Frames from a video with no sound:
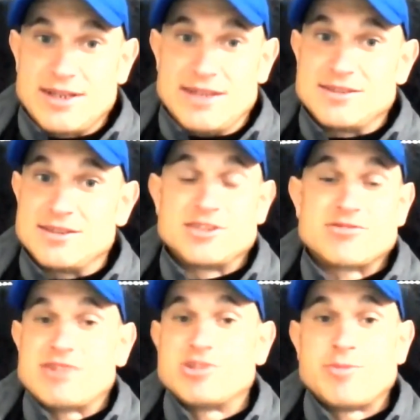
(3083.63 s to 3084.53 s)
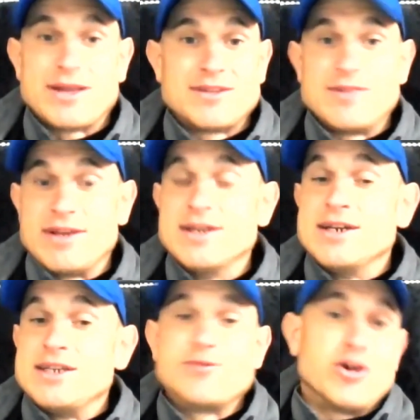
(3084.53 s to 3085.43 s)
incidents retrospectively,
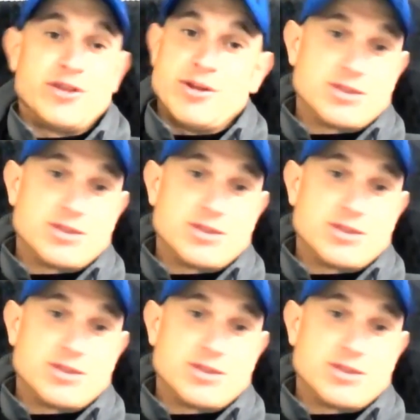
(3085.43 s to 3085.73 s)
you've got